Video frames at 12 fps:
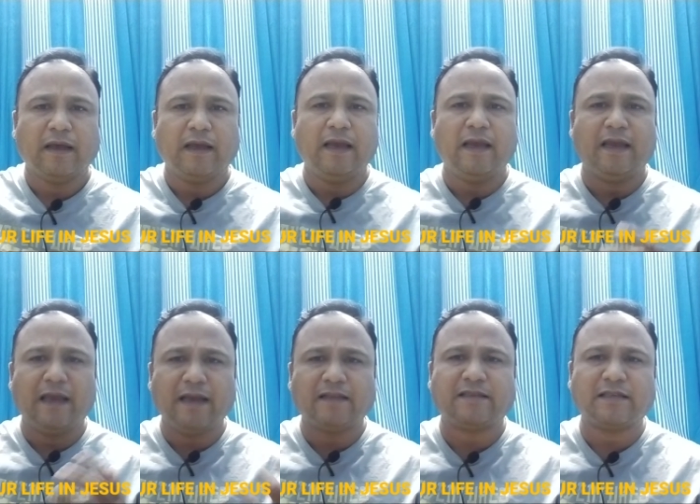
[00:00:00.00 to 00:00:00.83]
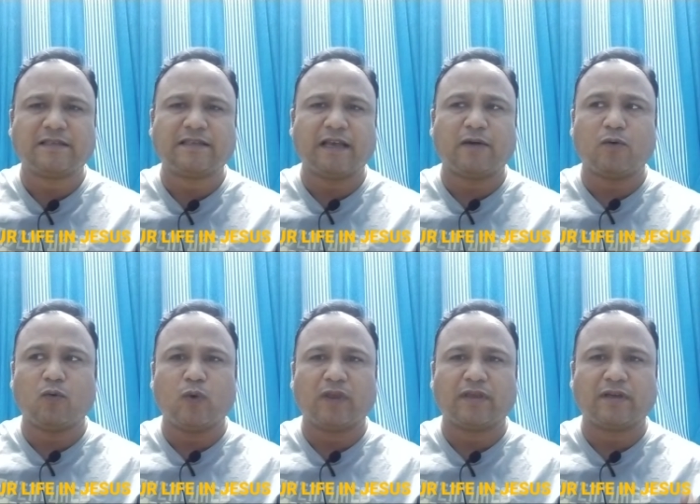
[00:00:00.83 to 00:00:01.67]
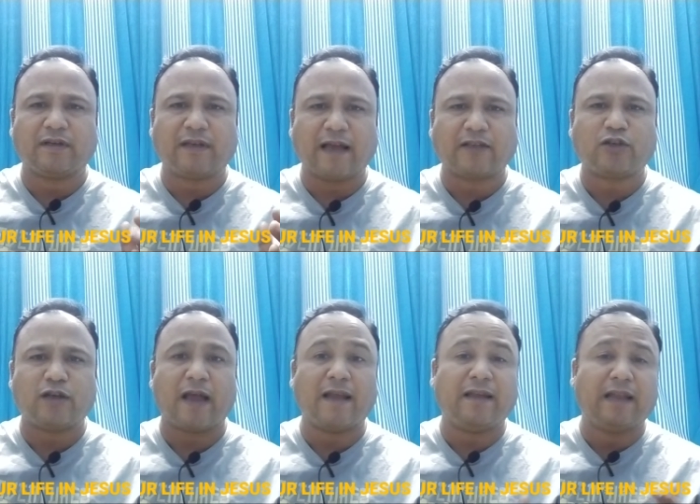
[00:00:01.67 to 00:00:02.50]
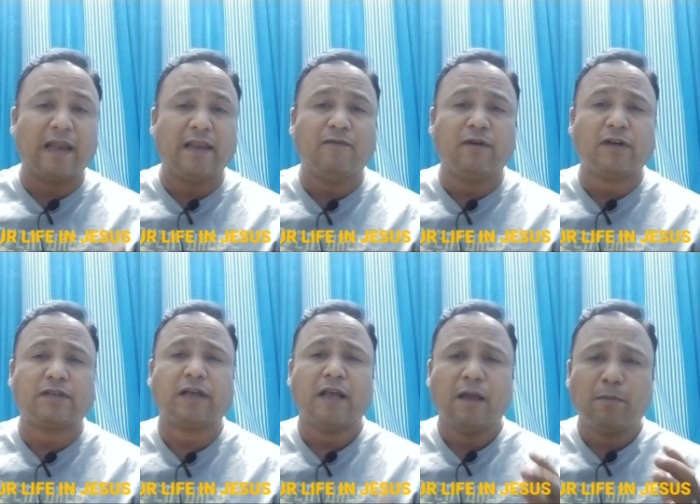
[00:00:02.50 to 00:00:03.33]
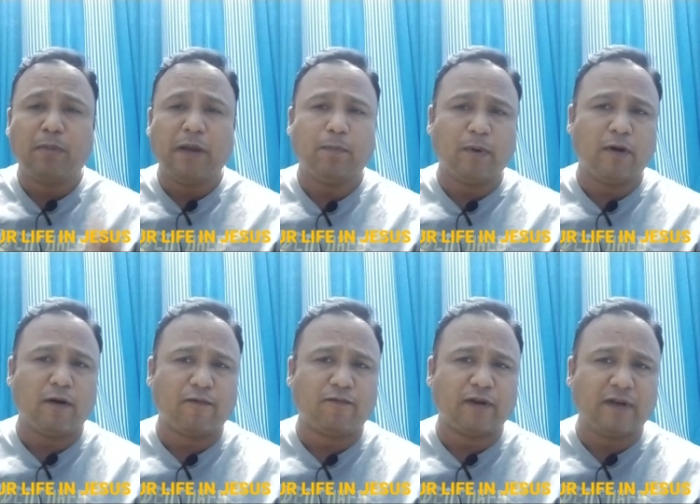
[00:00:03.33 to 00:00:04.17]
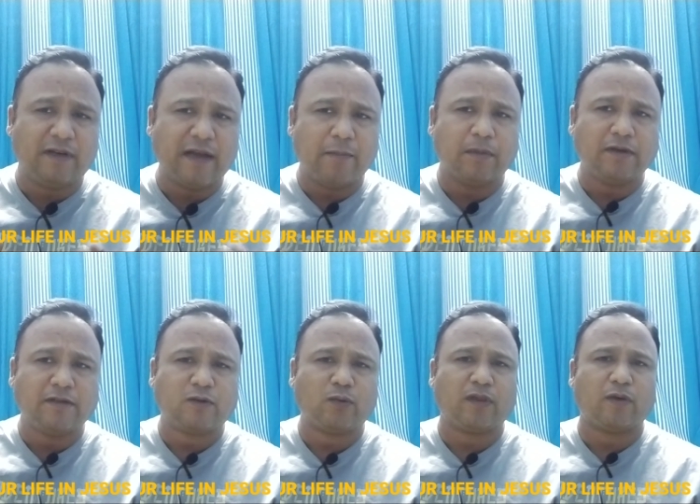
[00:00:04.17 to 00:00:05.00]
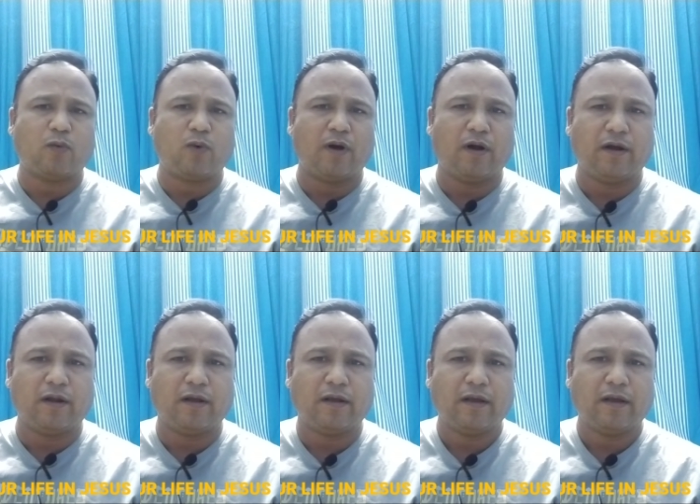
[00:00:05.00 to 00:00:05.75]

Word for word: He heals the sick with a touch and delivers people of demons with a word.